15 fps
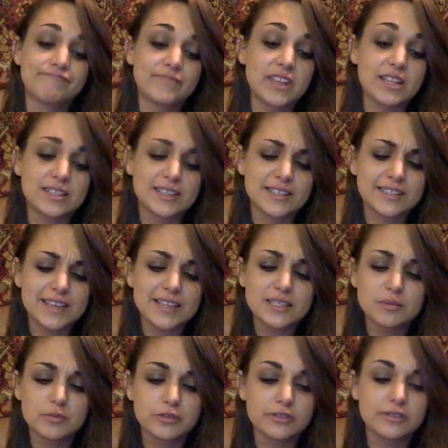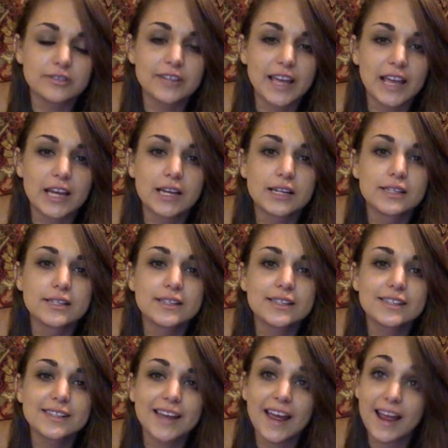it's accessible, and
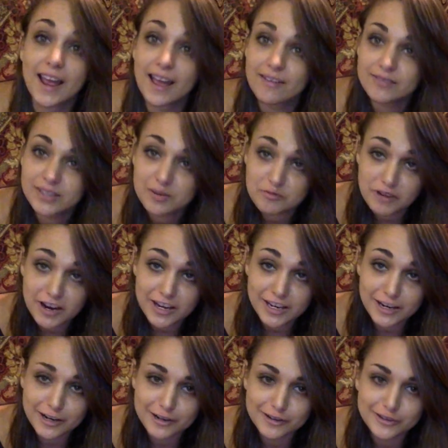I have some right here.